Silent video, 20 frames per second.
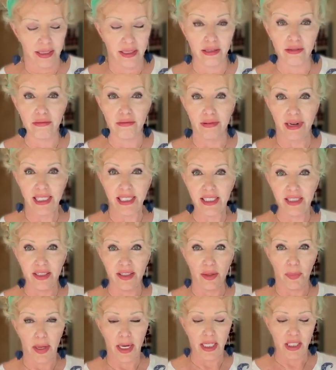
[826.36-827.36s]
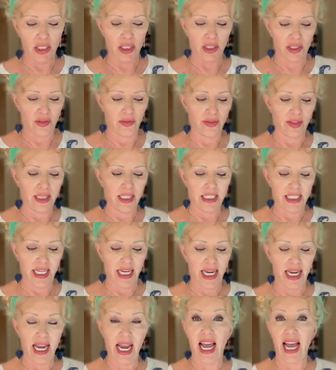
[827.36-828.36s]
the rest of the patients for the
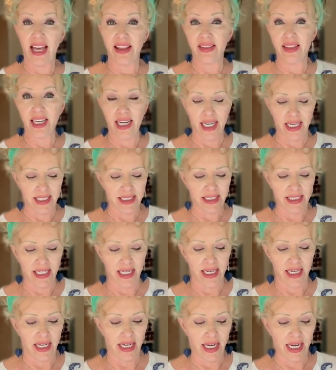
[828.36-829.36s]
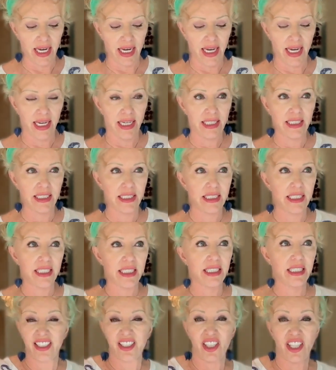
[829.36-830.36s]
day and the next day, and
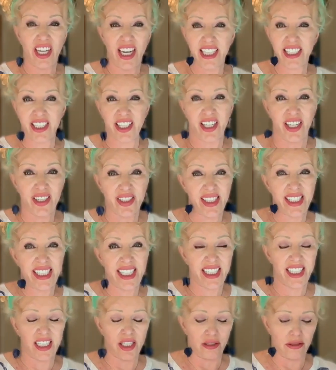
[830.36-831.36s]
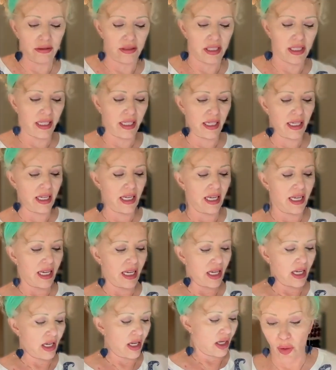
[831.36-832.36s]
she had to go and see the doctor,
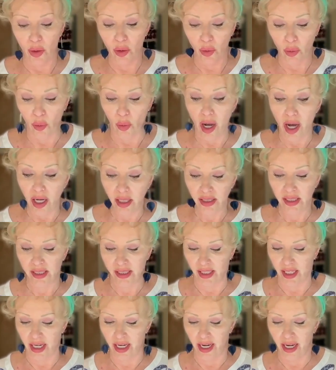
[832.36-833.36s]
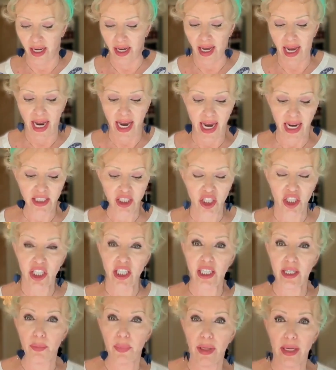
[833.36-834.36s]
who asked her, had
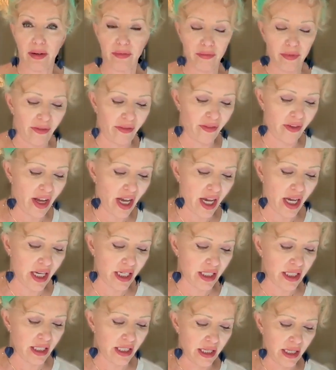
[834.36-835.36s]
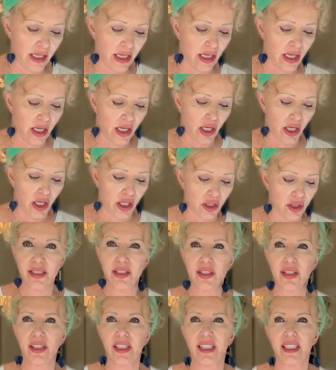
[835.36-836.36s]
she been referred
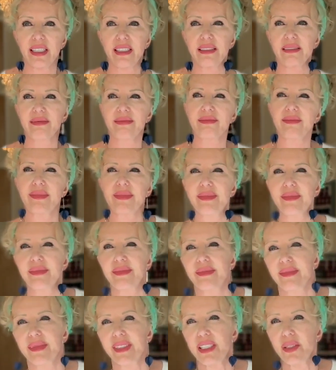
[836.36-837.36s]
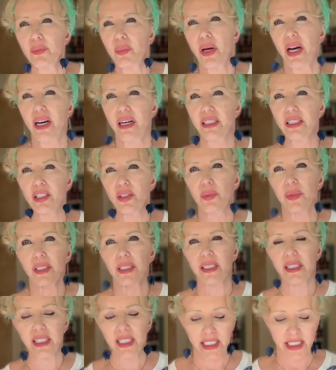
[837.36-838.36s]
to the
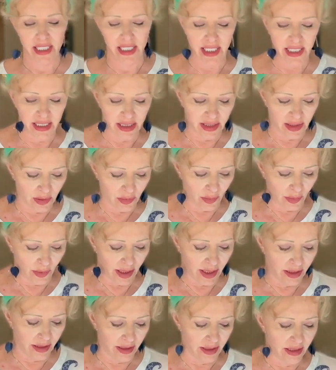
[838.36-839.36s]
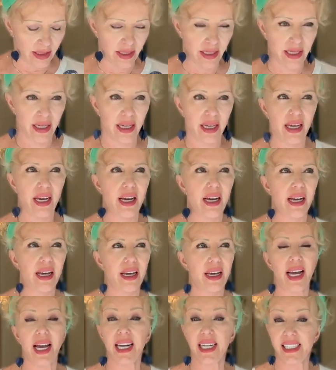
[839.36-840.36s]
department that deals with
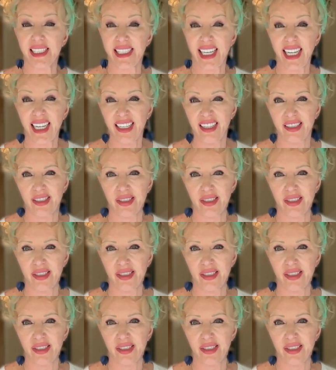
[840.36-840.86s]
Ehlers-Danlos